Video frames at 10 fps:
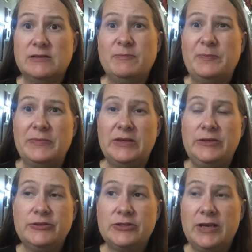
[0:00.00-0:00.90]
And
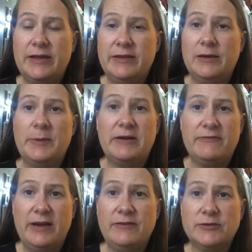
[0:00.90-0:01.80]
Usually I think
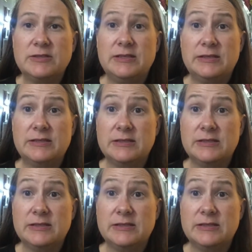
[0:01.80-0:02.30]
about five or six